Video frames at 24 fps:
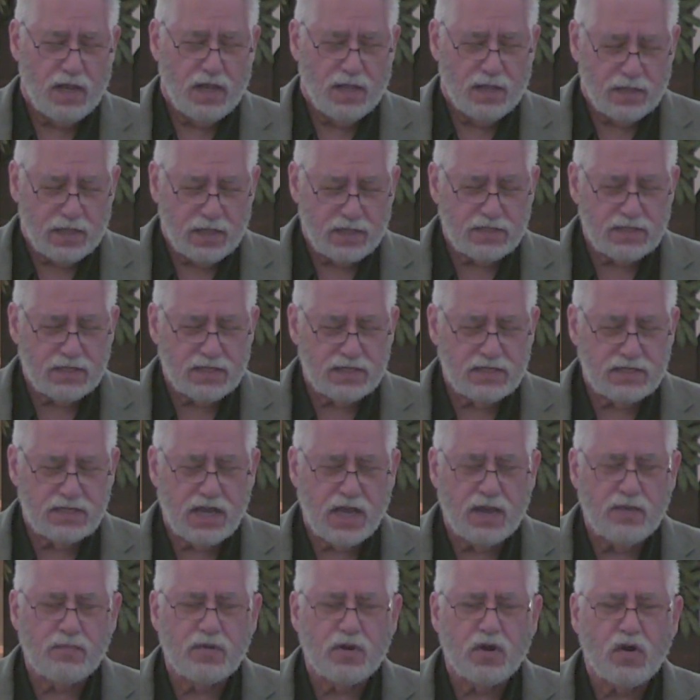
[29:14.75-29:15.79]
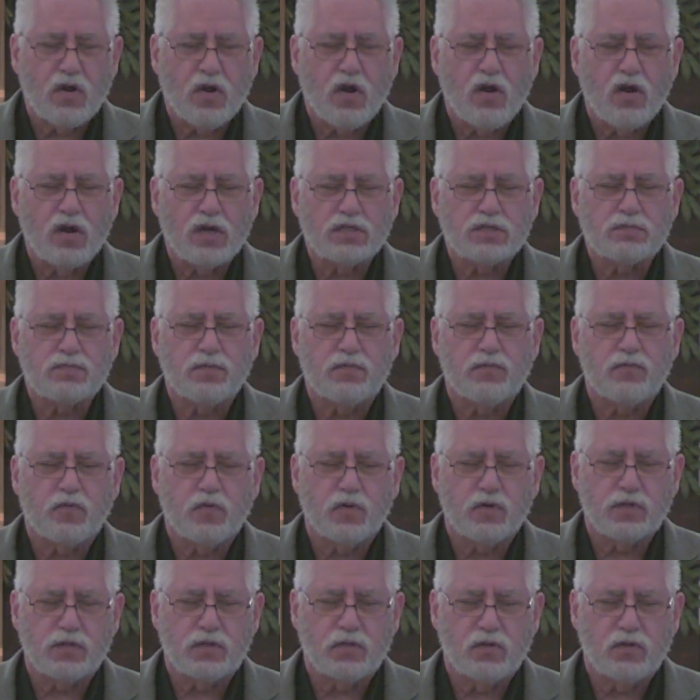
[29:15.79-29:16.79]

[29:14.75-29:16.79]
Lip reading: Let's examine our hearts before the